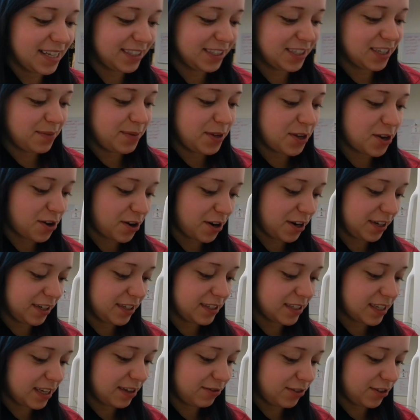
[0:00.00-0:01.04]
It's gonna be hard
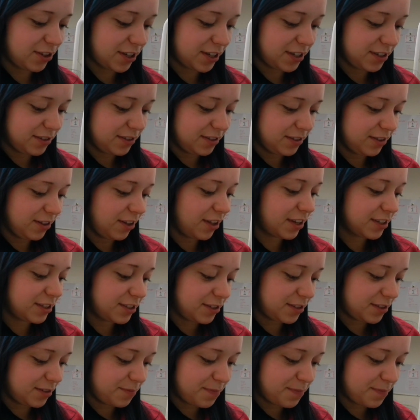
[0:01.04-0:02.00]
because I have a lot of lot